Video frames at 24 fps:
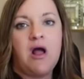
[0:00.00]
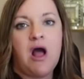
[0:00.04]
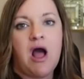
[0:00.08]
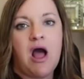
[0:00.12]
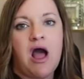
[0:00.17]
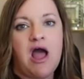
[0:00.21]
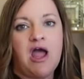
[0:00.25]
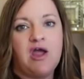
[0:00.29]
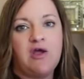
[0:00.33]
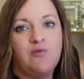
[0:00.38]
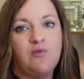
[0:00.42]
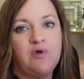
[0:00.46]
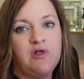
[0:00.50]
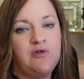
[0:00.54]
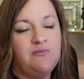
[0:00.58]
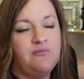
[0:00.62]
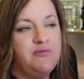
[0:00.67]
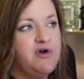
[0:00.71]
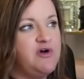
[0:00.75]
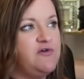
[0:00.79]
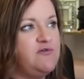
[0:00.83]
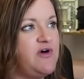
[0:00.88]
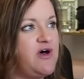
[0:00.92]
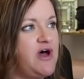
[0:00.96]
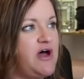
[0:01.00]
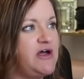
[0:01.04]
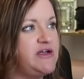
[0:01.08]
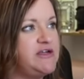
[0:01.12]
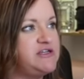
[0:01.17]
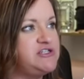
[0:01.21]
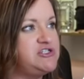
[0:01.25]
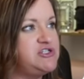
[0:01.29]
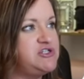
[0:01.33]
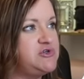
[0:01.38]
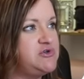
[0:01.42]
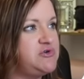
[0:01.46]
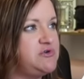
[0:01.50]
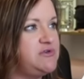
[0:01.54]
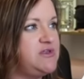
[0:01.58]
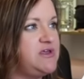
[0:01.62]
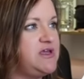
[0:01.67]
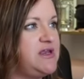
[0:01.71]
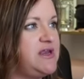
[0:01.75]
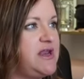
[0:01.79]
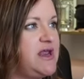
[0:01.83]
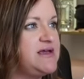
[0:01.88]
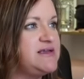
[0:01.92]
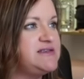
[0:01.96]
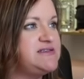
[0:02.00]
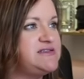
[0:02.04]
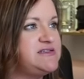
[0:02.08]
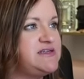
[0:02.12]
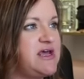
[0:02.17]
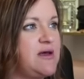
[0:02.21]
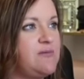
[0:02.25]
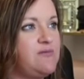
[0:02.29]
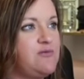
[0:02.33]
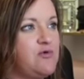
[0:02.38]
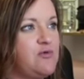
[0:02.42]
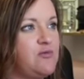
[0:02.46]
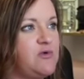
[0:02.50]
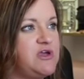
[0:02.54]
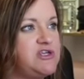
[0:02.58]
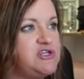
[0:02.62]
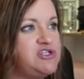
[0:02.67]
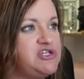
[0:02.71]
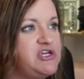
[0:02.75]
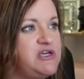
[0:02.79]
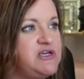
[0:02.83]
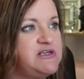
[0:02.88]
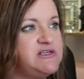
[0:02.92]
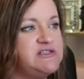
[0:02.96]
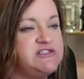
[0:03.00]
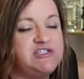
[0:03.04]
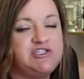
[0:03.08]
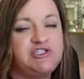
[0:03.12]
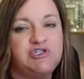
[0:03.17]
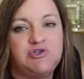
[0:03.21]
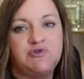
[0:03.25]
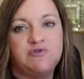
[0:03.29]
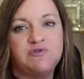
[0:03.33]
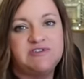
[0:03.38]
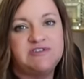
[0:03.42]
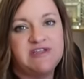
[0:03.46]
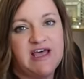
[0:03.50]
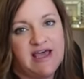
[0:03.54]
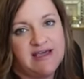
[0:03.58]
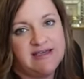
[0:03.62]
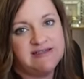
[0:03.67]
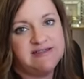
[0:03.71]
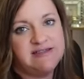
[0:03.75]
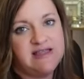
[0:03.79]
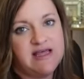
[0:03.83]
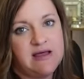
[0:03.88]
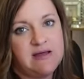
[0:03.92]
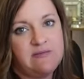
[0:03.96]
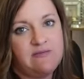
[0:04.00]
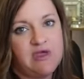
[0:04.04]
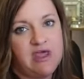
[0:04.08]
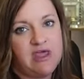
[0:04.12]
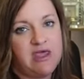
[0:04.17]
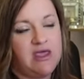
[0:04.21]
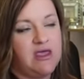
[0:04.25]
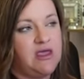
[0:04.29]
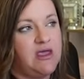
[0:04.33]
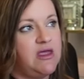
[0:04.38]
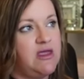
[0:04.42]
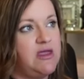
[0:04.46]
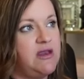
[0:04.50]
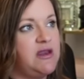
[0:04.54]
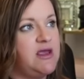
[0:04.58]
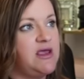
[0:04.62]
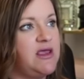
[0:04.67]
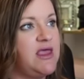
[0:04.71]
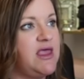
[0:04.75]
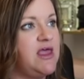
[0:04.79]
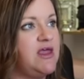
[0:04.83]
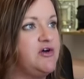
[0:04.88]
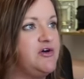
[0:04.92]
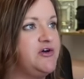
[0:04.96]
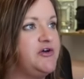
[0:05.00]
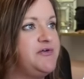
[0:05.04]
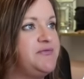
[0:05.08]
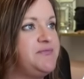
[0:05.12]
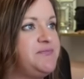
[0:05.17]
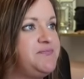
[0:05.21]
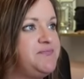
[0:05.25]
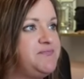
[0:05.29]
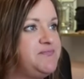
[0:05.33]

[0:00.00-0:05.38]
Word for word: I will move on to the next step, which is to size them in Kittl.